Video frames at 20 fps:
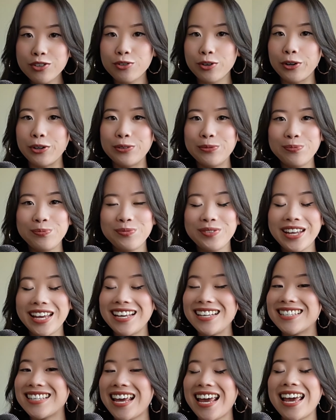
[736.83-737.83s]
Drew
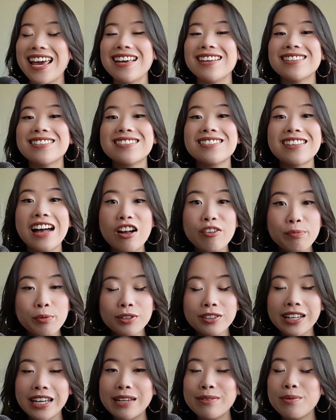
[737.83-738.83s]
is a
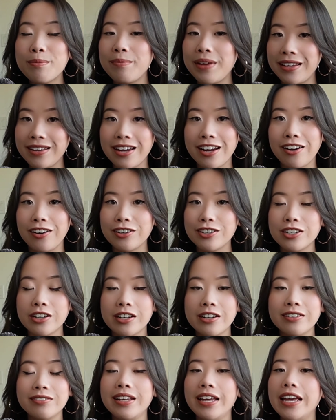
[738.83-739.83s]
self-proclaimed main
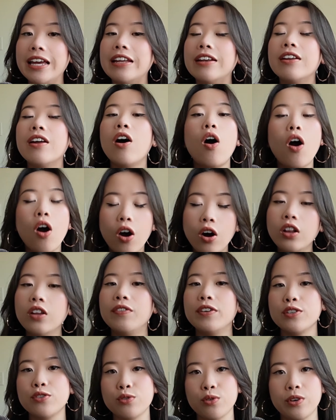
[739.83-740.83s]
character in all of
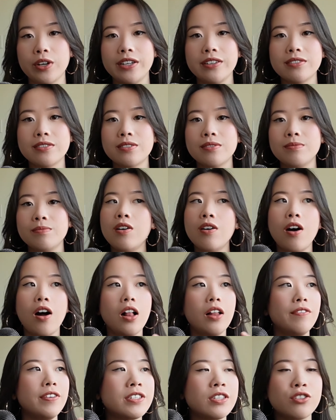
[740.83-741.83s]
his stories,
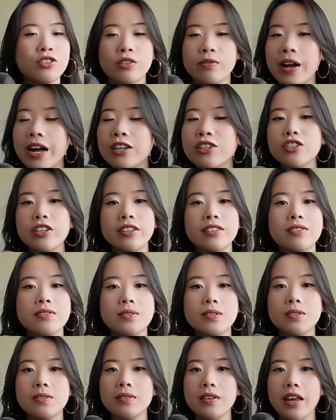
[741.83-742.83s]
all of his
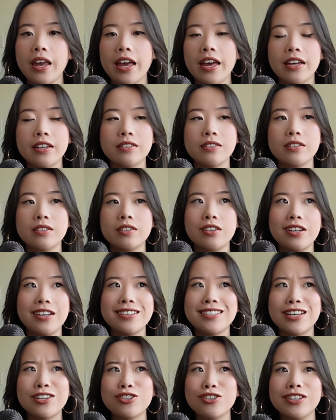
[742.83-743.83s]
interactions, and
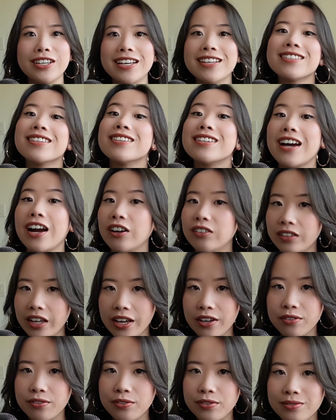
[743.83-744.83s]
essentially his entire
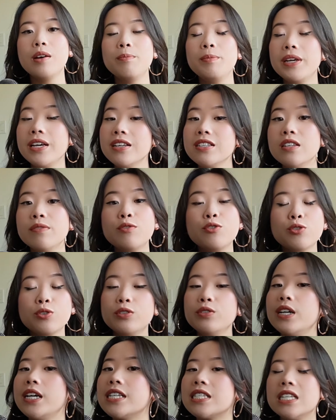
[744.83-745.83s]
life. Because if
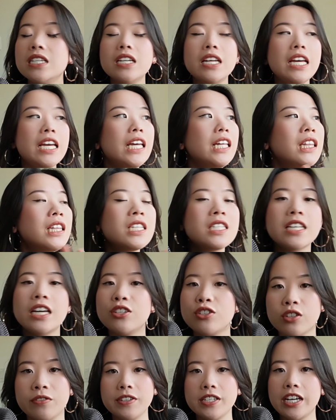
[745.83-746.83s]
Drew isn't in the
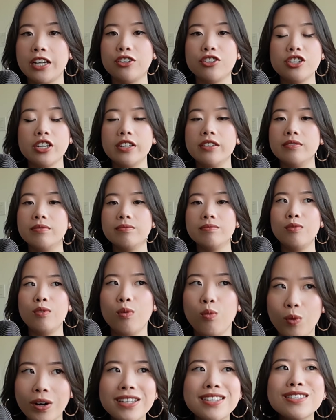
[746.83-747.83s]
center of attention,
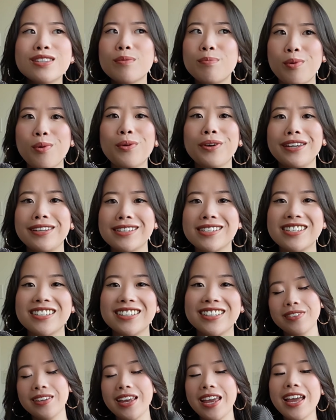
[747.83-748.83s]
what's the point?
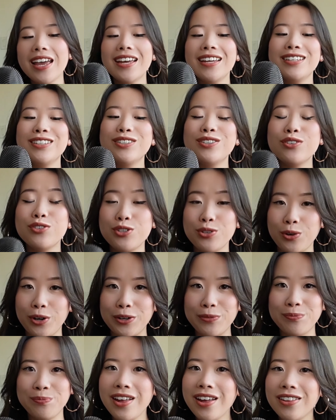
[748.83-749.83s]
And
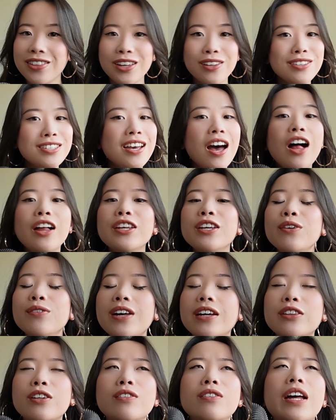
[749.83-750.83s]
sure, they'll tell you
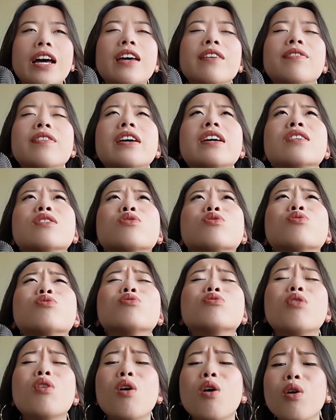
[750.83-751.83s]
that their life is
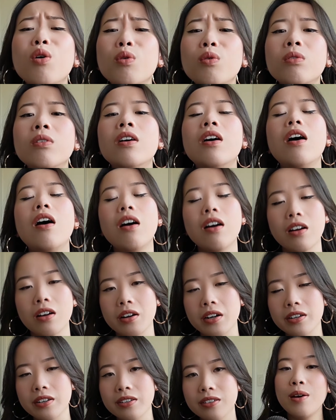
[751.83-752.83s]
so
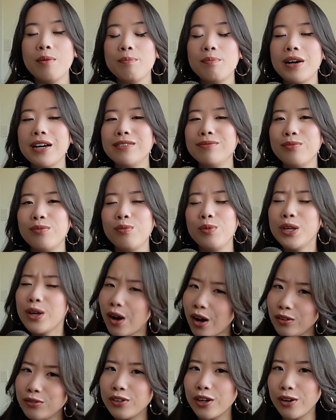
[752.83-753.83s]
hard, but we
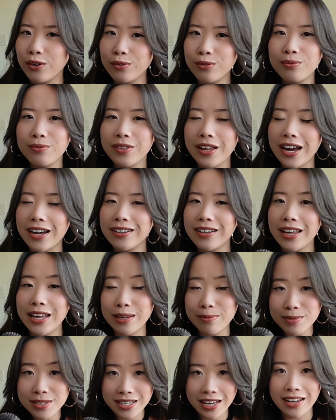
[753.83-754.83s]
all know that
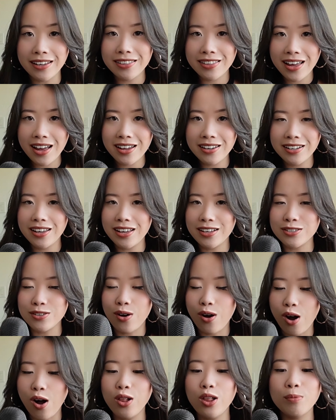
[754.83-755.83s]
him saying that is
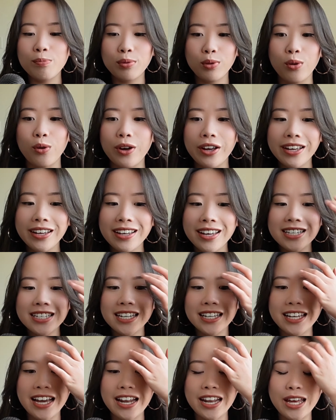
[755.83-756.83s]
all a ploy
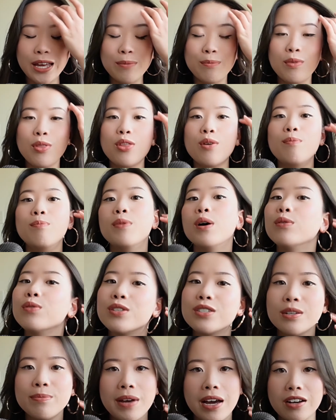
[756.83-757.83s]
to get him the
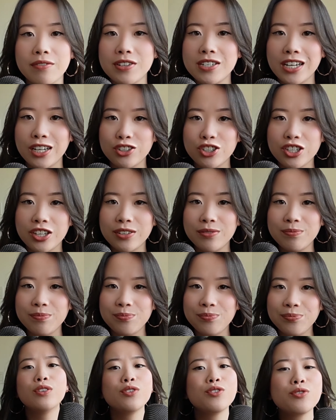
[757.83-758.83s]
most amount of attention.
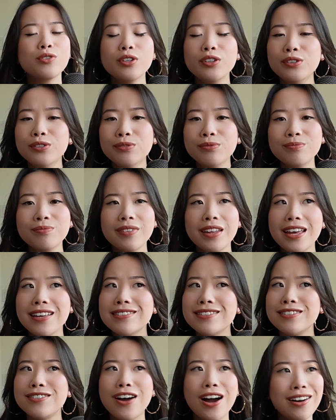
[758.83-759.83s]
Drew
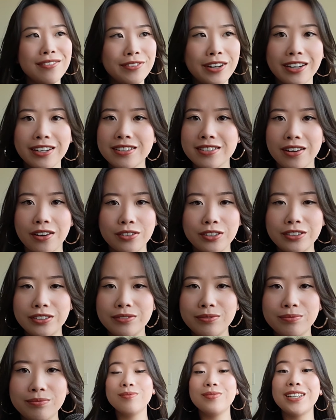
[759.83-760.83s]
is not very
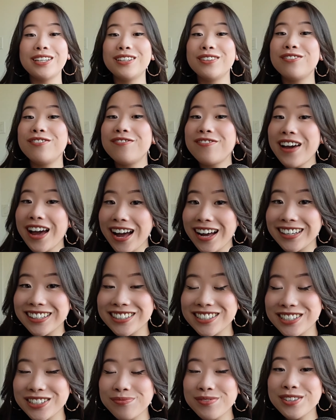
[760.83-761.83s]
subtle, and in
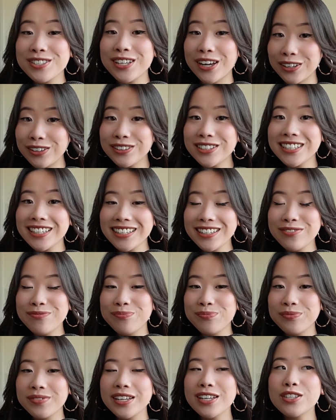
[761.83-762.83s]
fact, subtlety
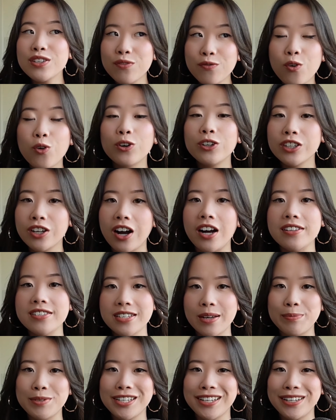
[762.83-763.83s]
is a foreign
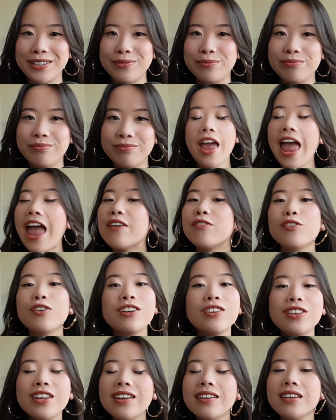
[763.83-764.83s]
concept to him.
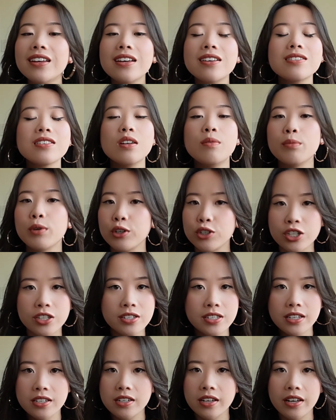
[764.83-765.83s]
Everything is an
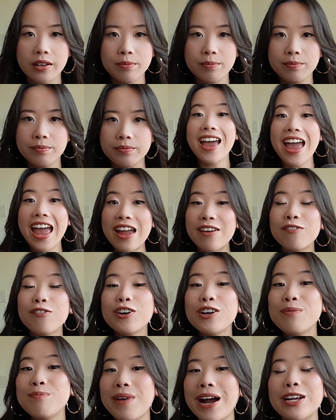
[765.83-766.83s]
emergency to him.
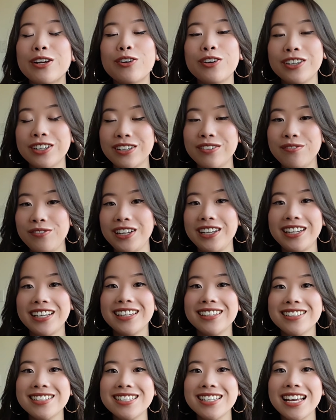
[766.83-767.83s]
Every minor
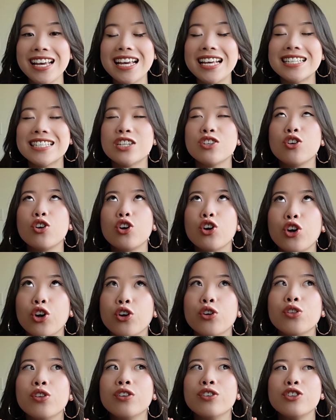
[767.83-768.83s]
inconvenience is an
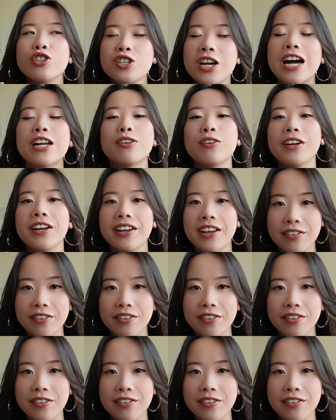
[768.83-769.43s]
earth-shattering